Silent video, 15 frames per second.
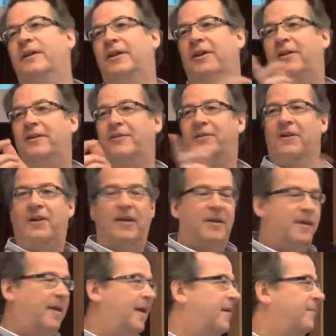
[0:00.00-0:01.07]
There.
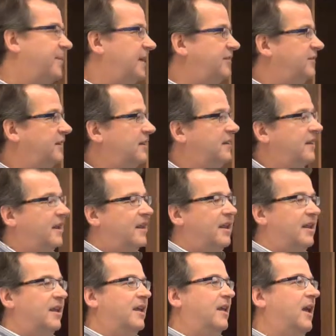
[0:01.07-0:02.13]
Based in
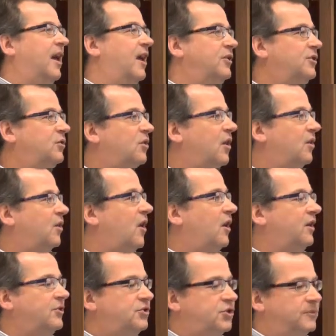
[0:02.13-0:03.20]
Yukon
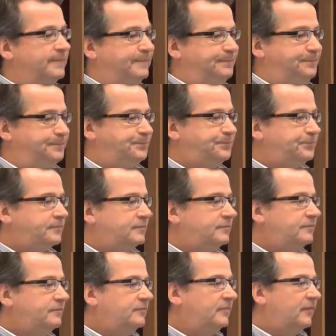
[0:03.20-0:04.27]
College
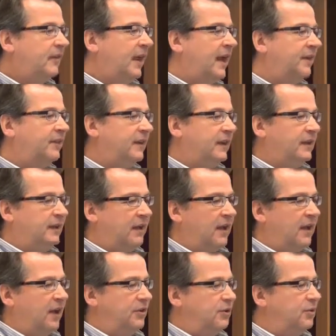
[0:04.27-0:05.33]
at the
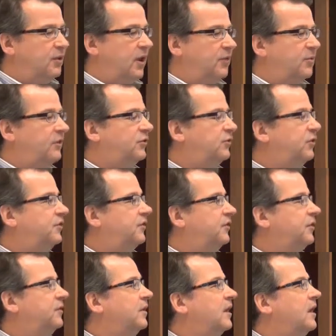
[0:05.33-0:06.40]
Yukon Research
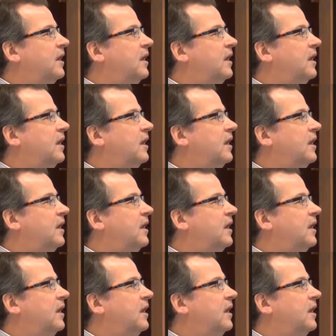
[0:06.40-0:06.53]
Institute.